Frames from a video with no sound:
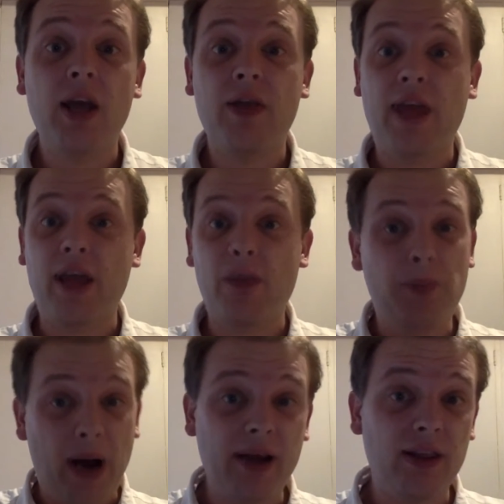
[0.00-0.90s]
They
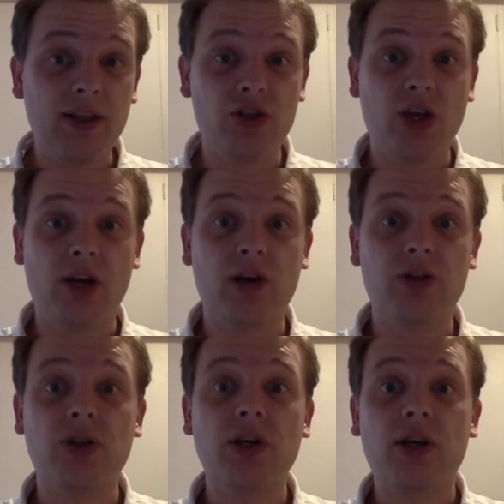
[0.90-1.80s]
buy these
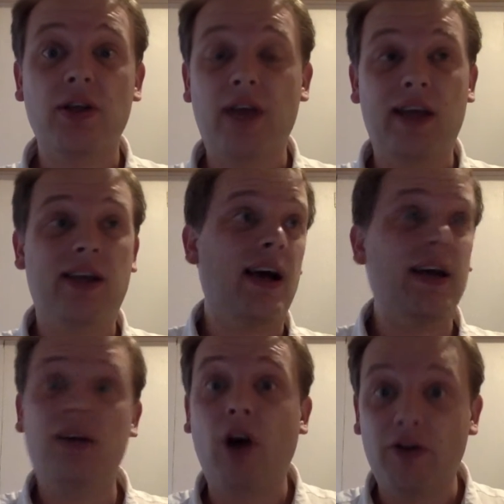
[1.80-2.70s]
shares, they
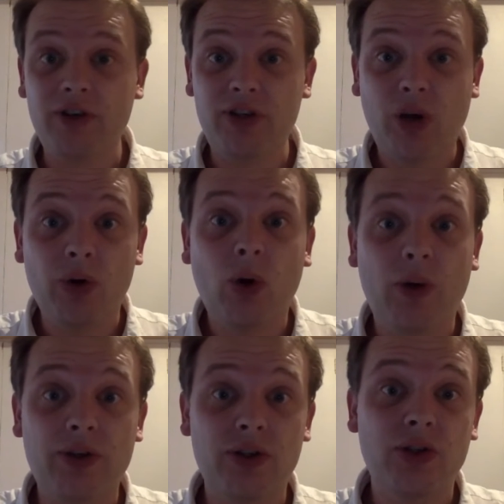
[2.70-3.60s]
kind of often don't know
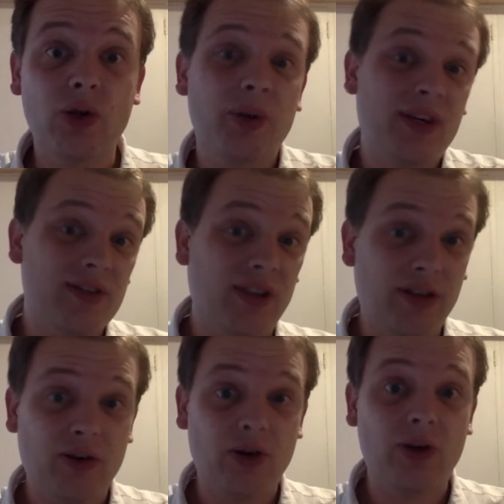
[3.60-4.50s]
what to do because
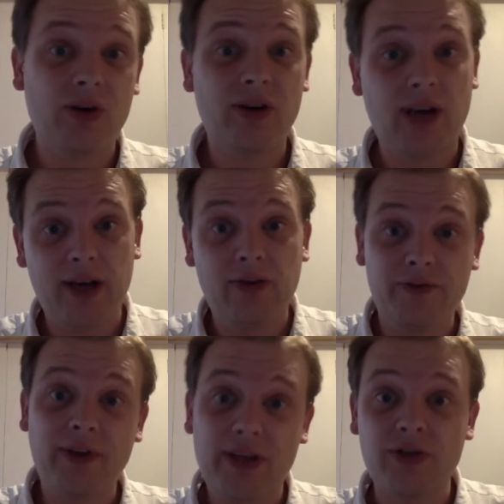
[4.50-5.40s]
another kind of
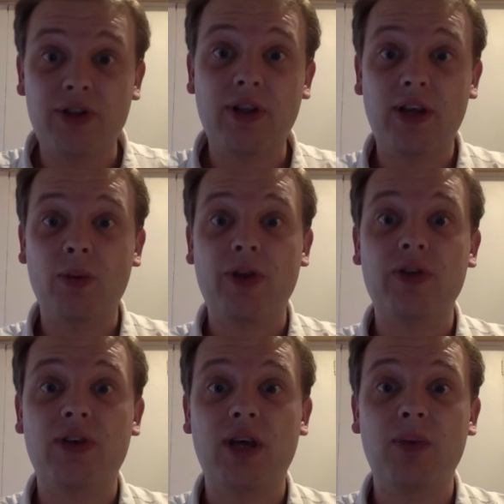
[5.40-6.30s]
interesting thing about
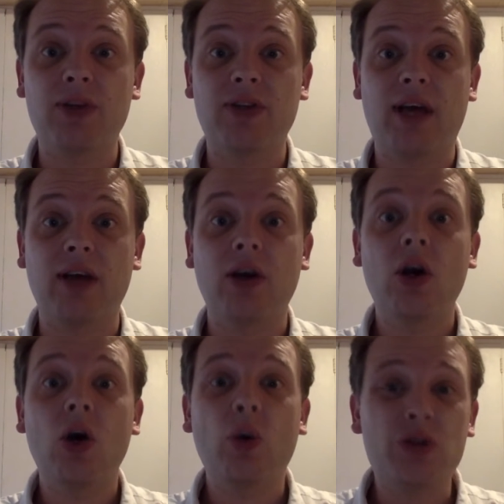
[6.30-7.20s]
this game is that
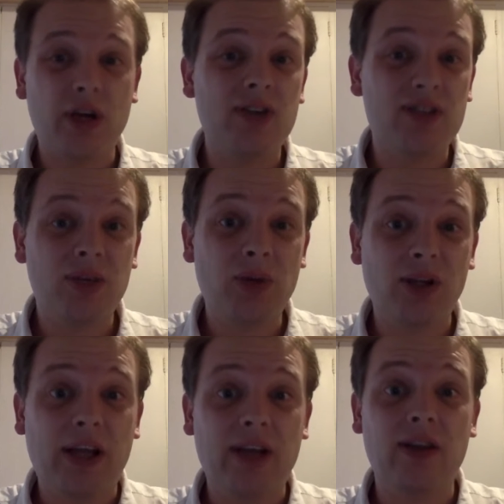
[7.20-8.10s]
we try to
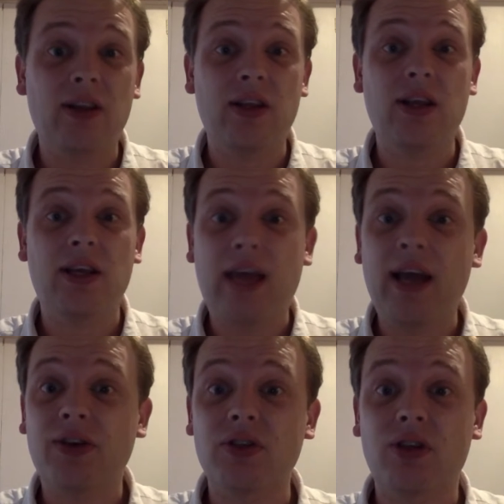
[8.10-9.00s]
simulate the
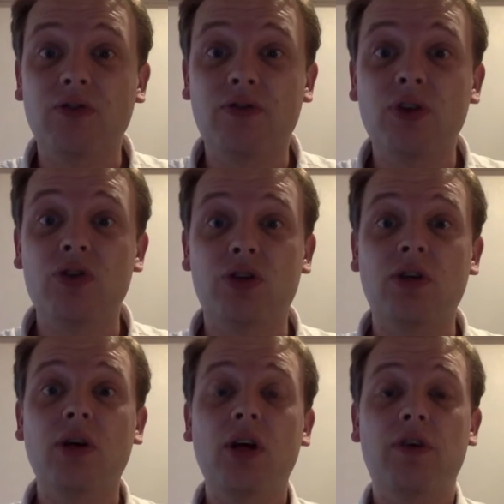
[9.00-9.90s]
chaos and
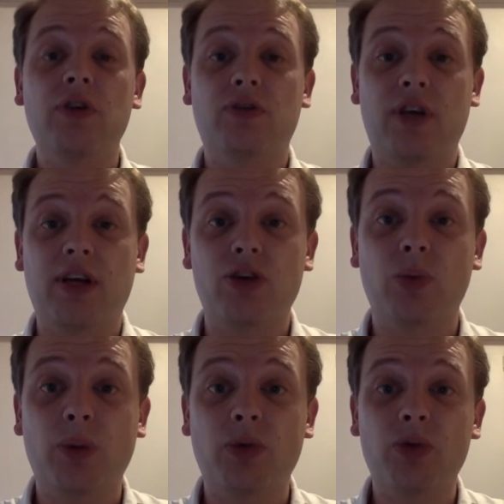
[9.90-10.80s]
confusion of these financial
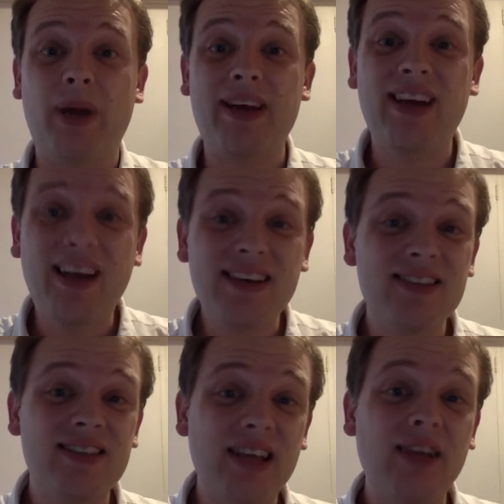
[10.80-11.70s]
bubbles by not
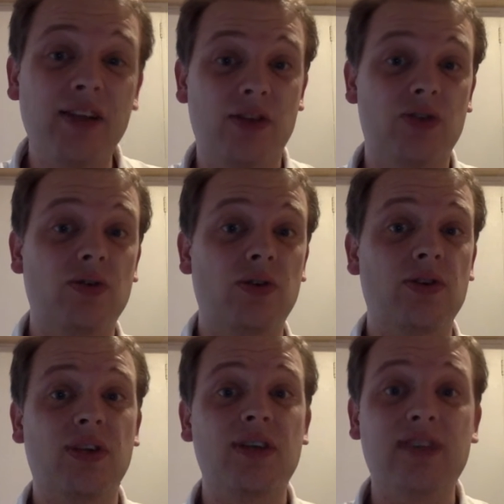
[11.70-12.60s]
telling the
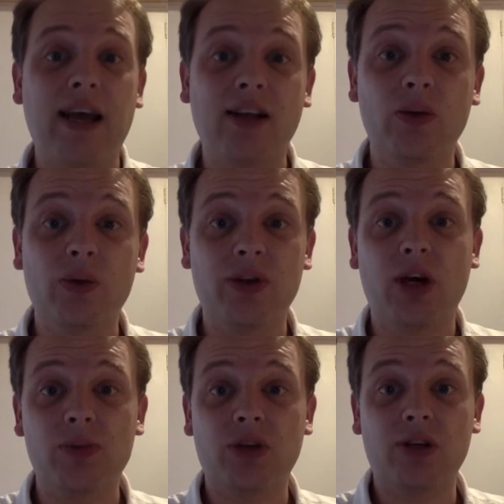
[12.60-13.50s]
students exactly what the
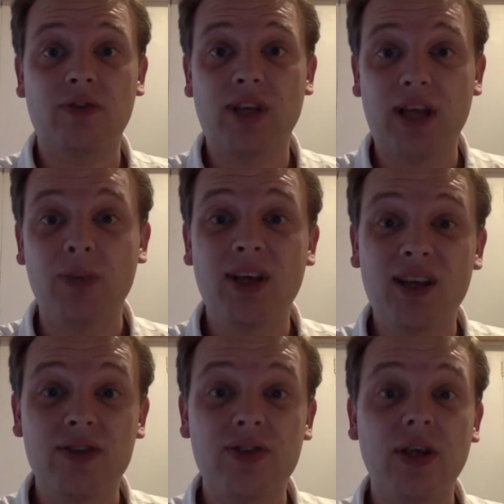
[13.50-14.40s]
object of the game
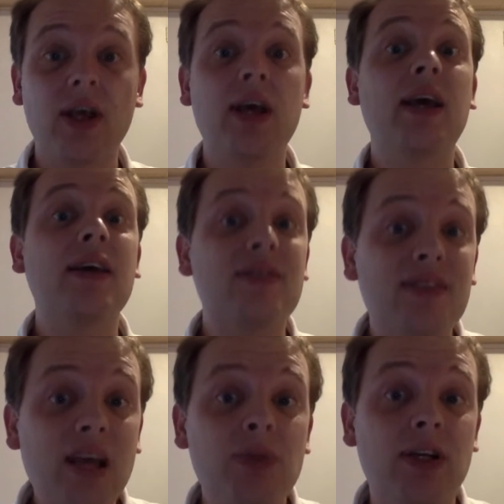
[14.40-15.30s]
is,
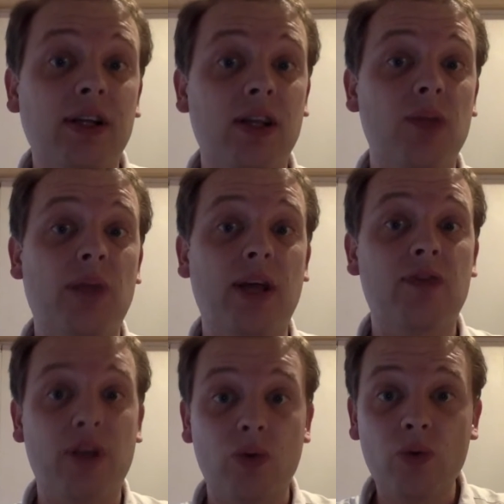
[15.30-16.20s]
except telling them that if
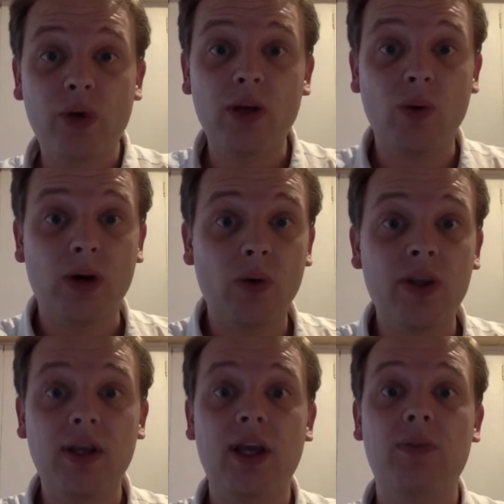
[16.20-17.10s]
they really want to
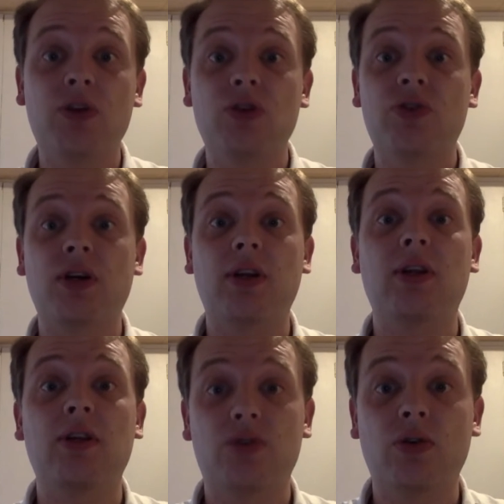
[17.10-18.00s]
win the game, they should study
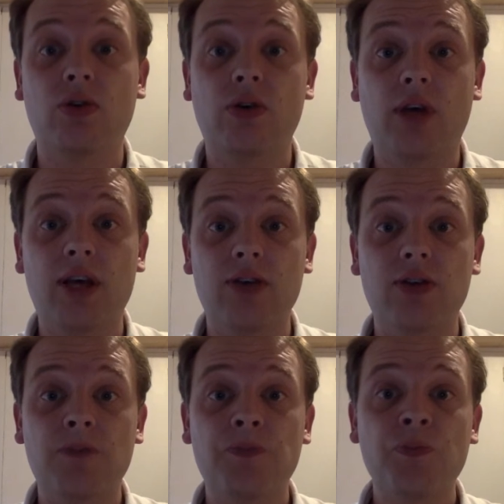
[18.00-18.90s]
the historical
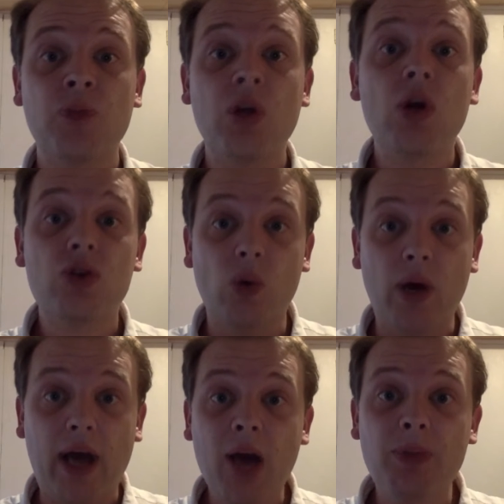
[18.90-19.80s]
case. So
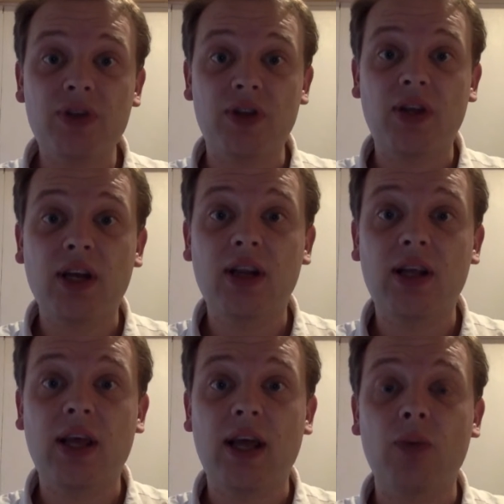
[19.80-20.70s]
what happens at the end of the
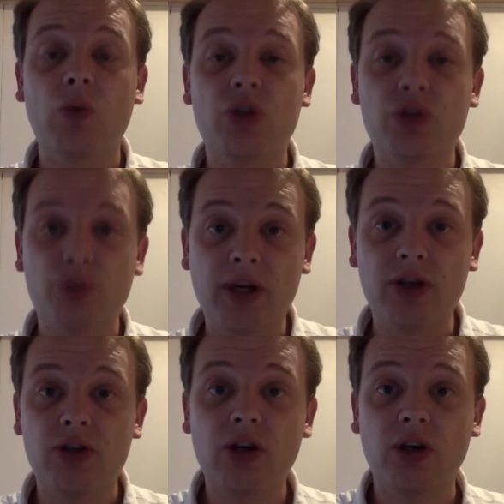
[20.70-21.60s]
game, which is played in
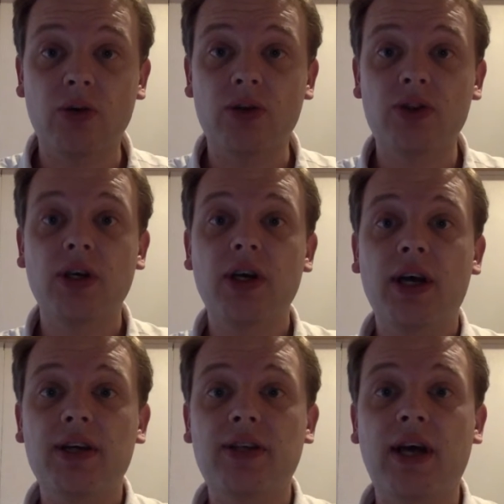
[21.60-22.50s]
turns,
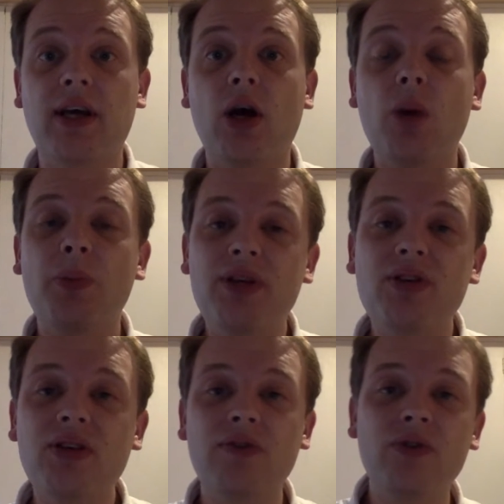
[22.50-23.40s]
is that
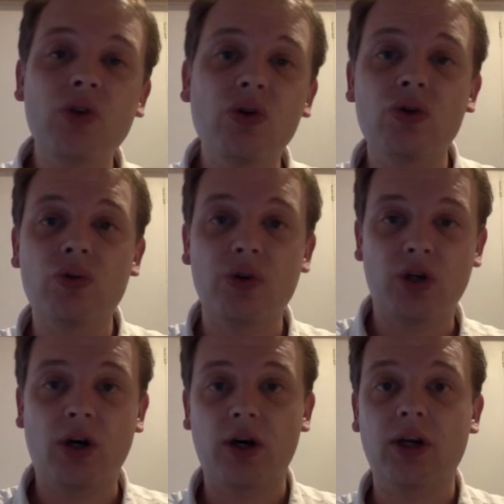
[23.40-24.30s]
pieces of news which
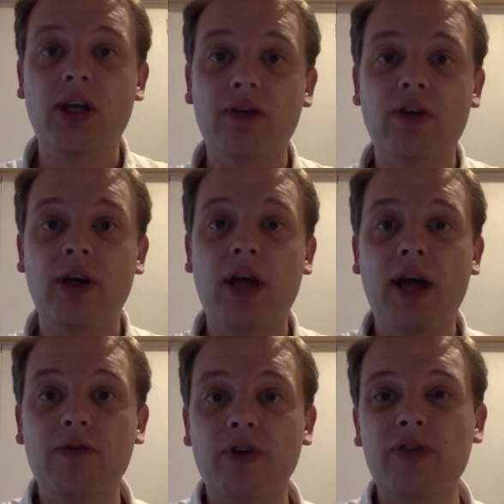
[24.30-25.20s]
are given
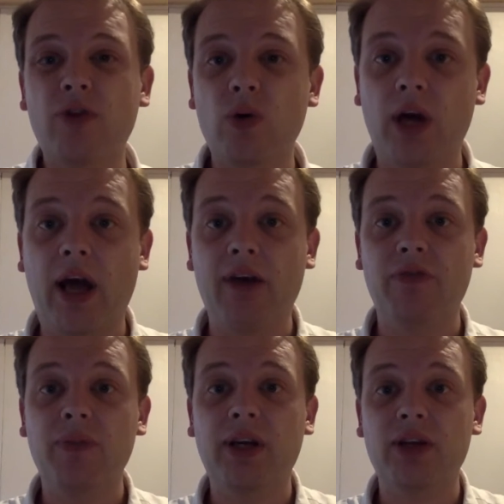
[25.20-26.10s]
every
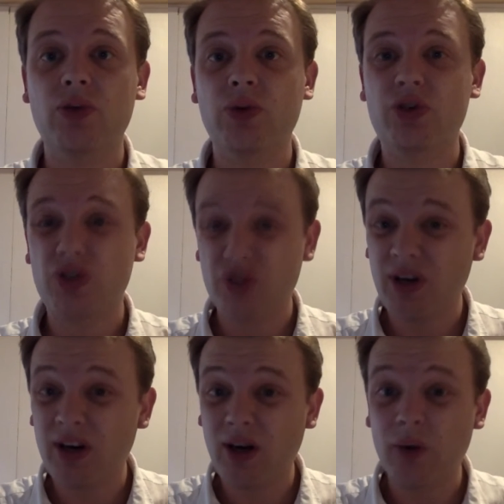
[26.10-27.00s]
4.5 minutes, which
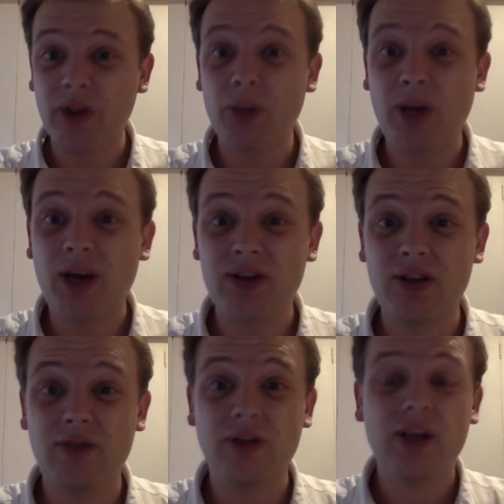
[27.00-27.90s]
start out really positive